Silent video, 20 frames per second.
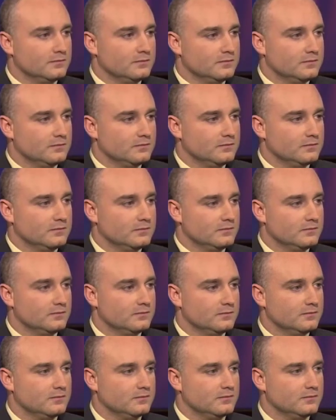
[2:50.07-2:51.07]
why is it
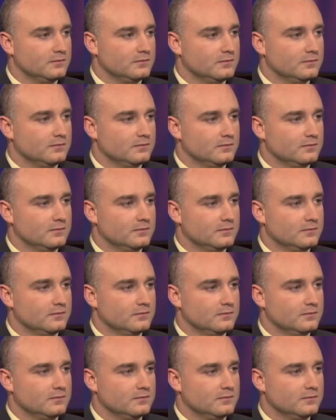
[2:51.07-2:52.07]
so important, and why is there so
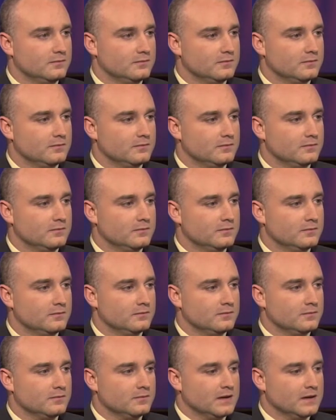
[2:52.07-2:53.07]
much emphasis on it today?